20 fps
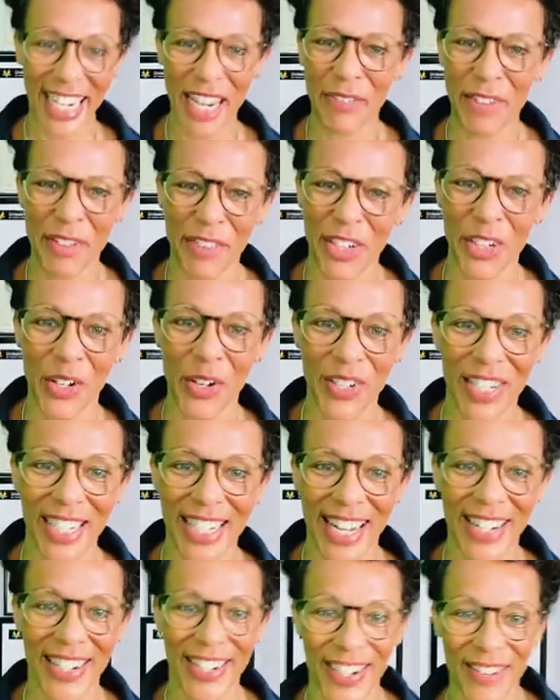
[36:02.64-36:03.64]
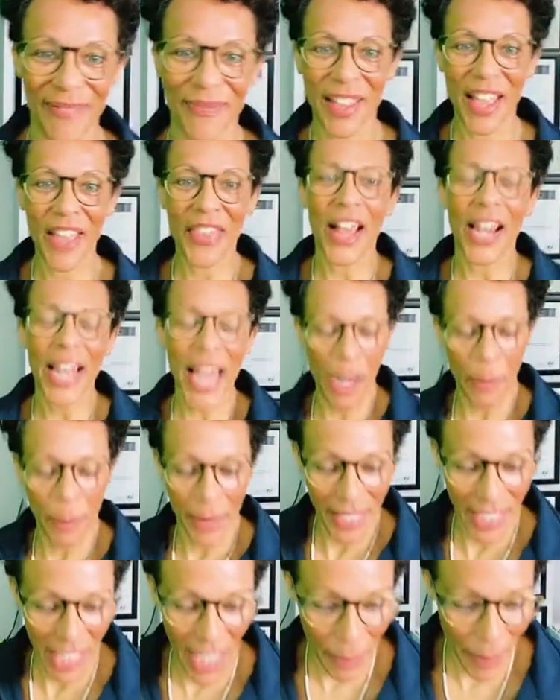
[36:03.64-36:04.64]
Even if they don't understand you, that'll
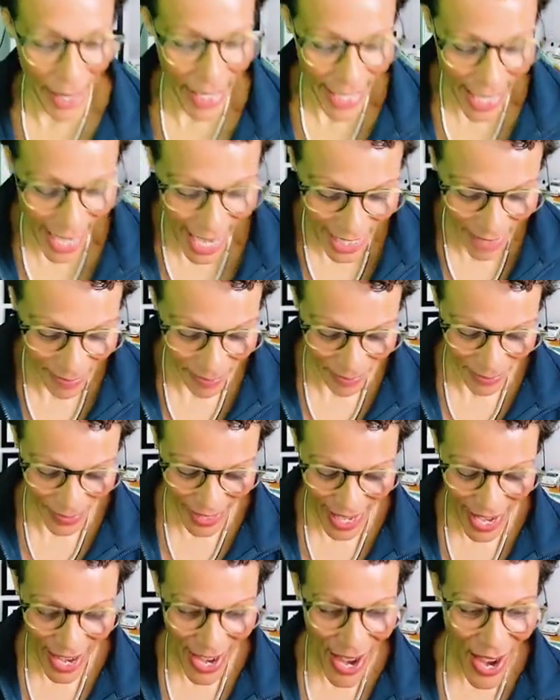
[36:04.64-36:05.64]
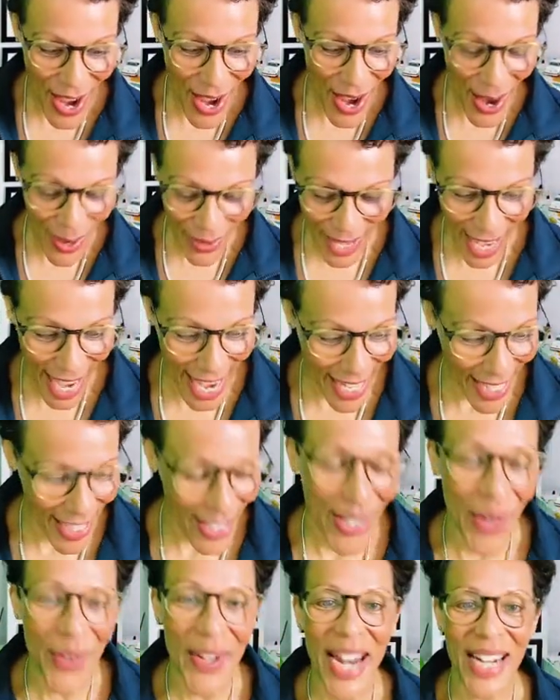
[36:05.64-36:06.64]
help you to keep it in your head. Okay,
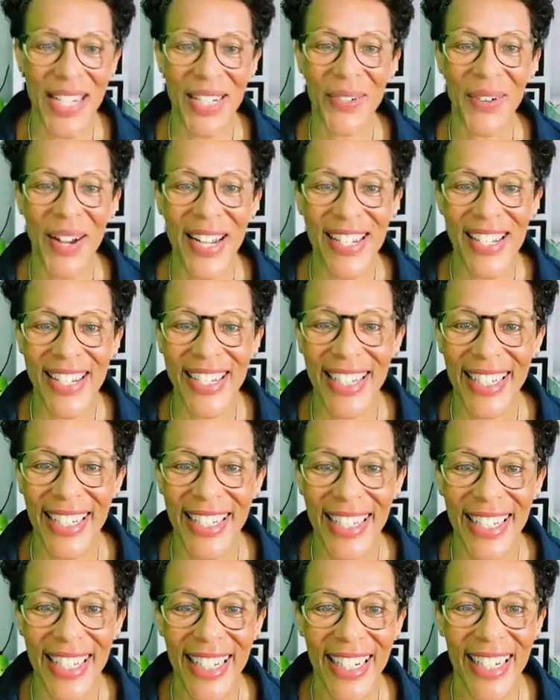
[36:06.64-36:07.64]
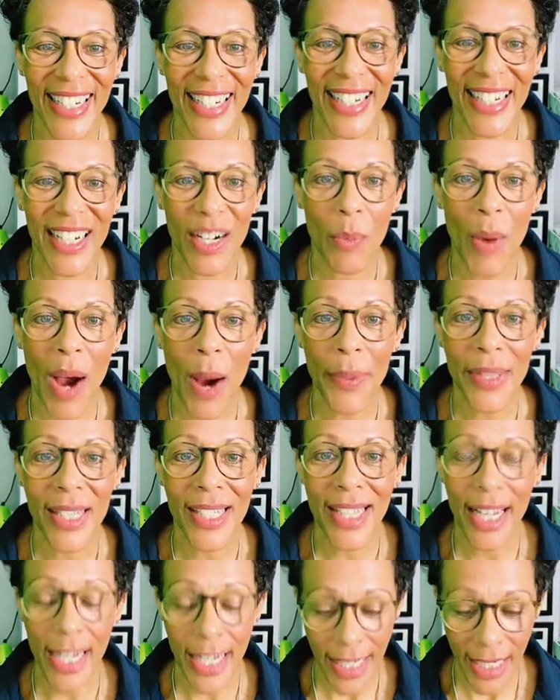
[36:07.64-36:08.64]
so next question. Why would
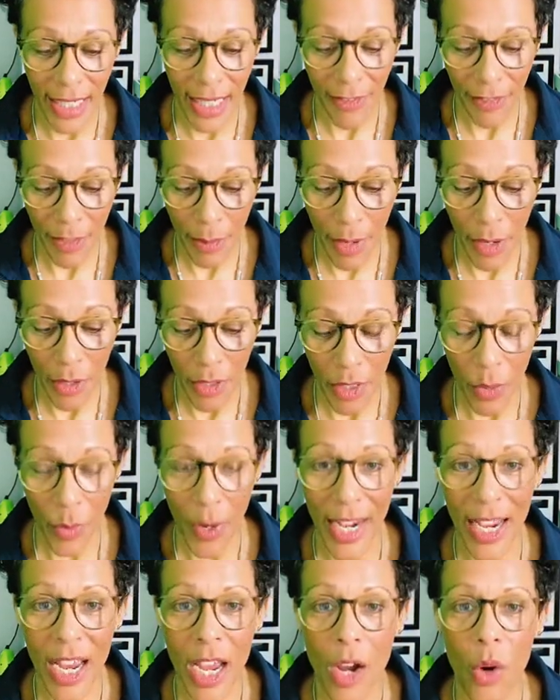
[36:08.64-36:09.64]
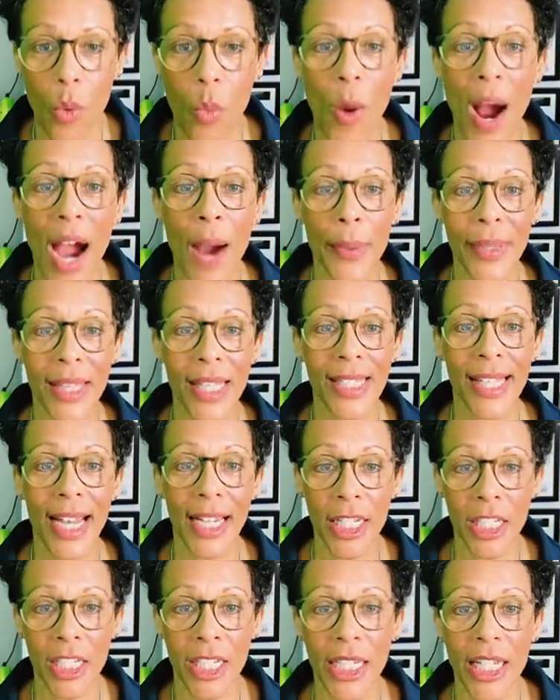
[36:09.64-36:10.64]
they tell you to leave the motorway? Why would they
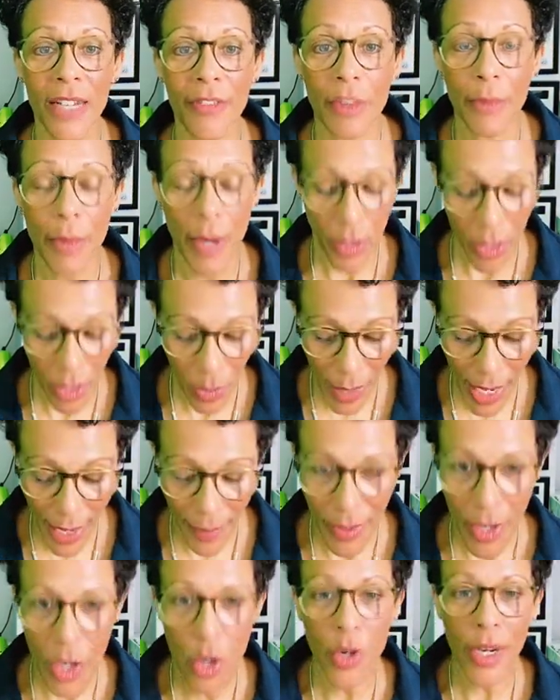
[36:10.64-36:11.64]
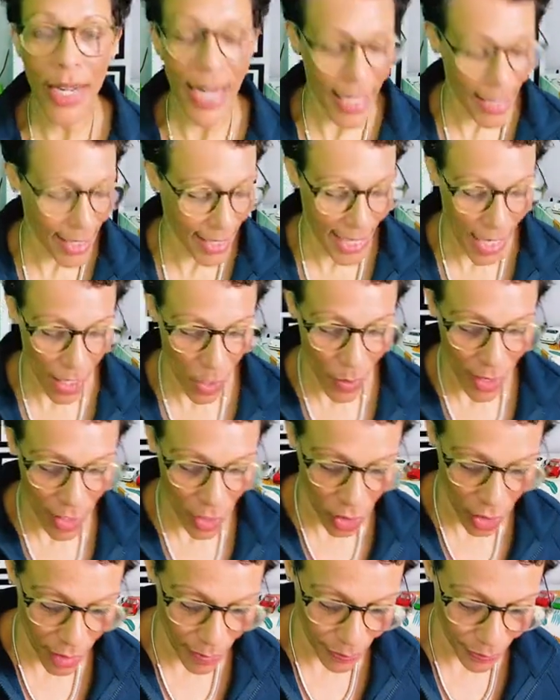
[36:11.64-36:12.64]
tell you to leave the motorway? Who can answer that
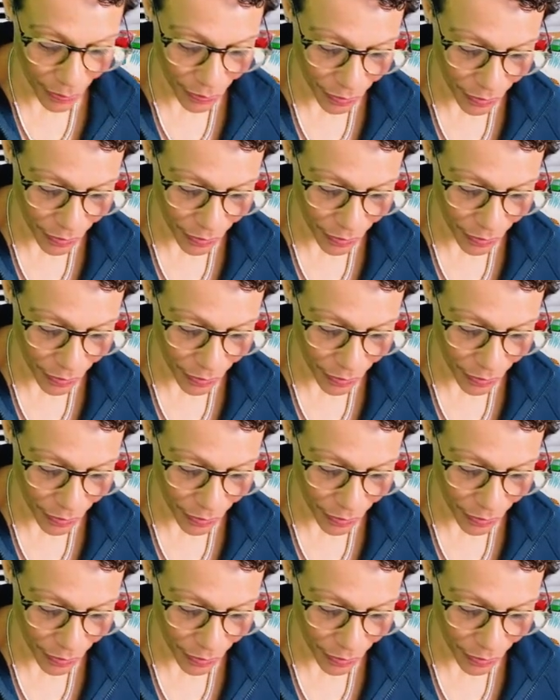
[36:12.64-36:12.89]
question?